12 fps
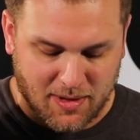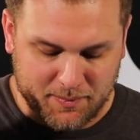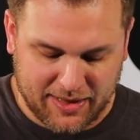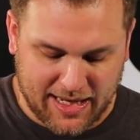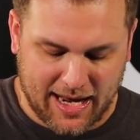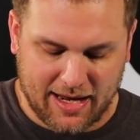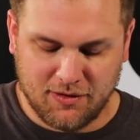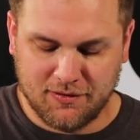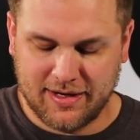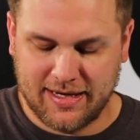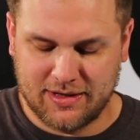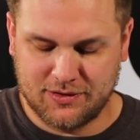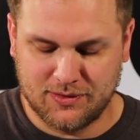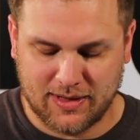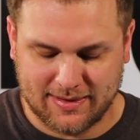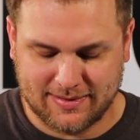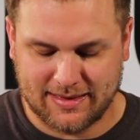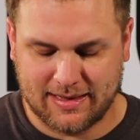"Be angry and do
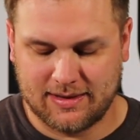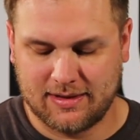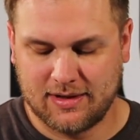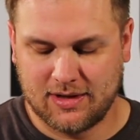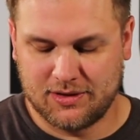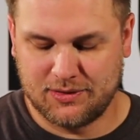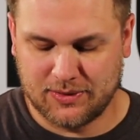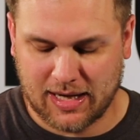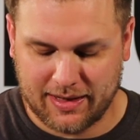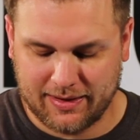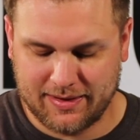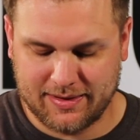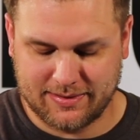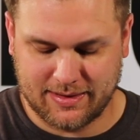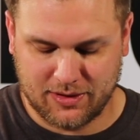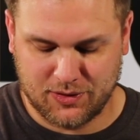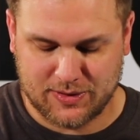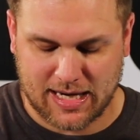not sin. Do not let the
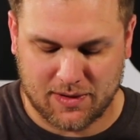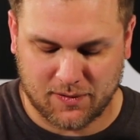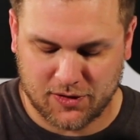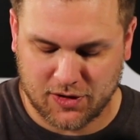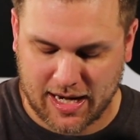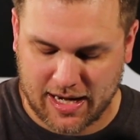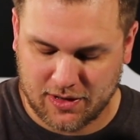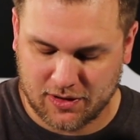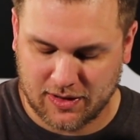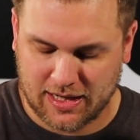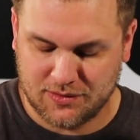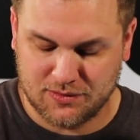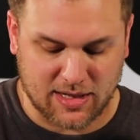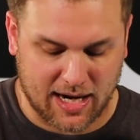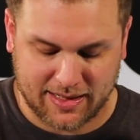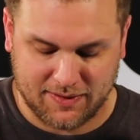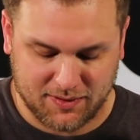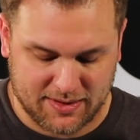sun go down on your anger, and do
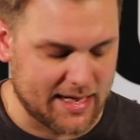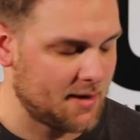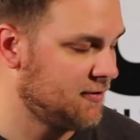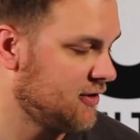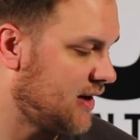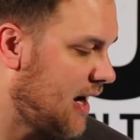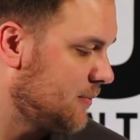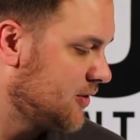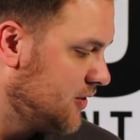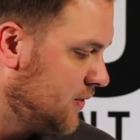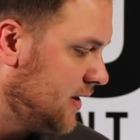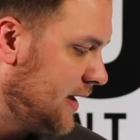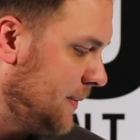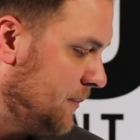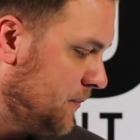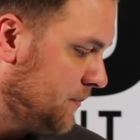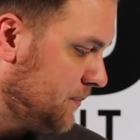not give the devil an opportunity."